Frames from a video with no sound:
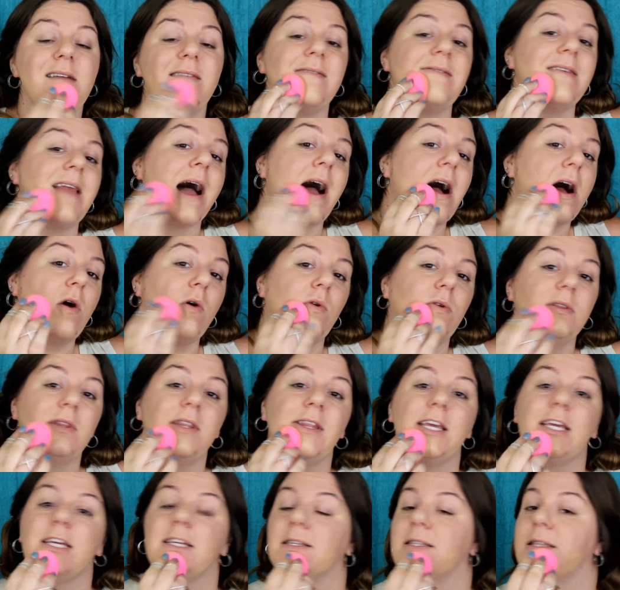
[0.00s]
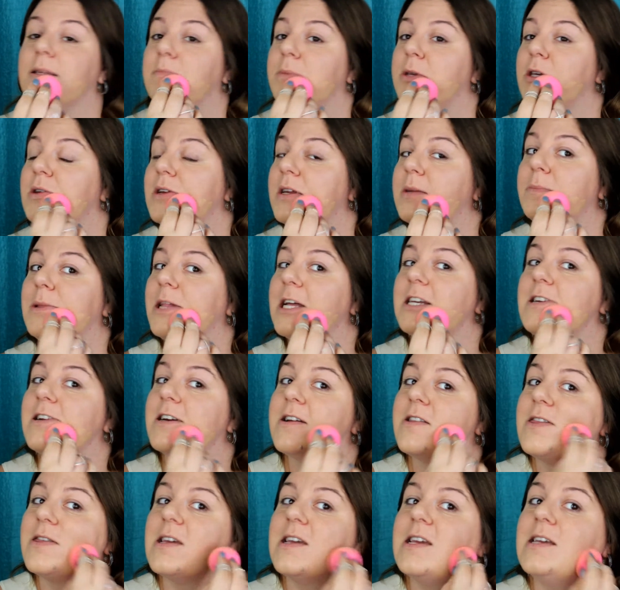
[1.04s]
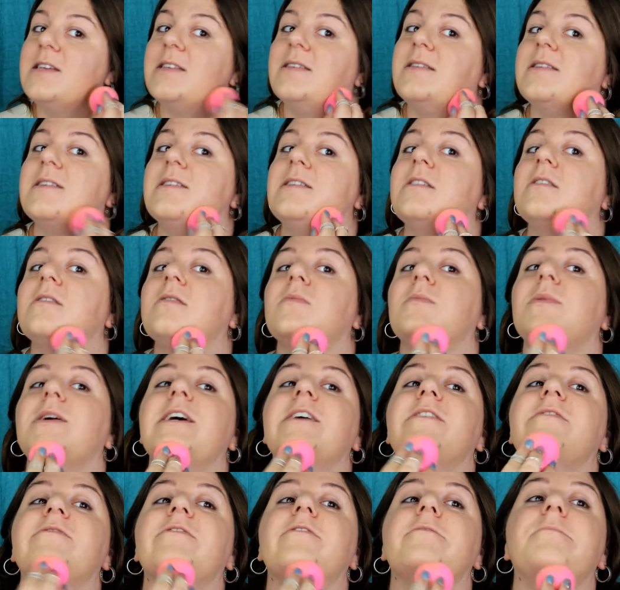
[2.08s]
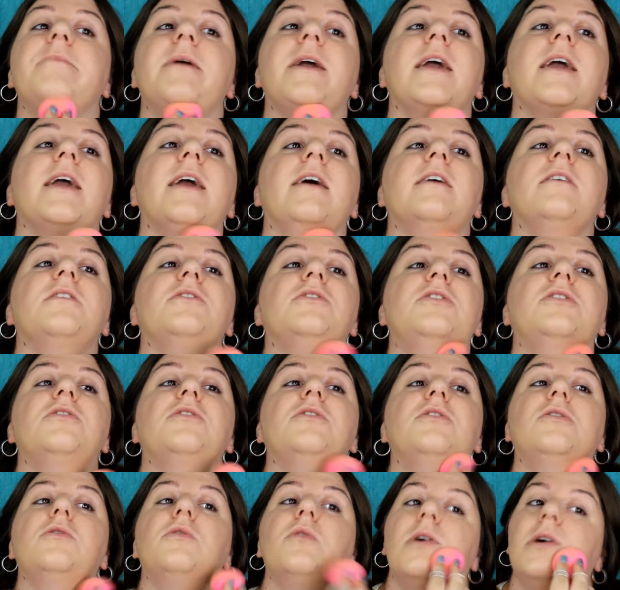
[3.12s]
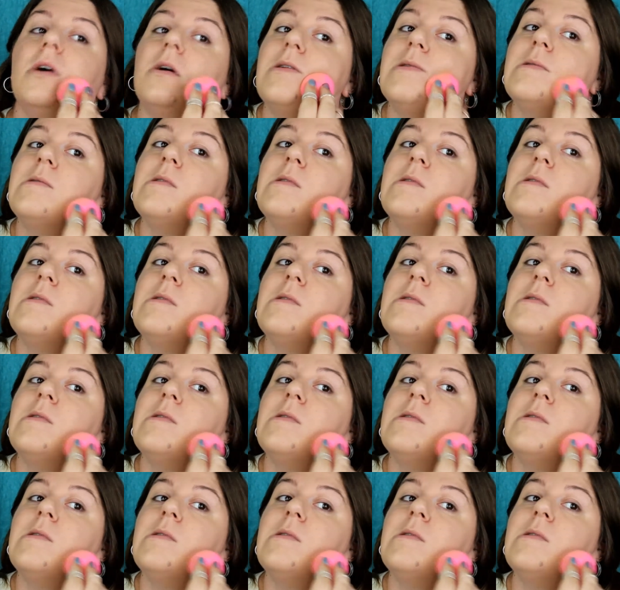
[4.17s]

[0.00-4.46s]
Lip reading: Not only is the beauty blender the easiest way for me to